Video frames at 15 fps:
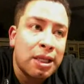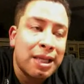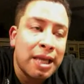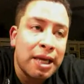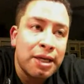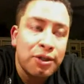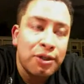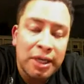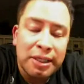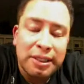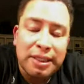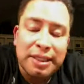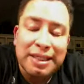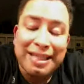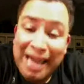get a chance
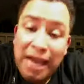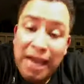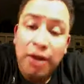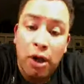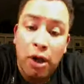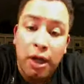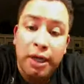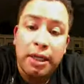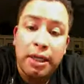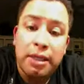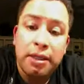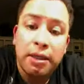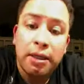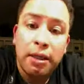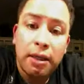to skate on it.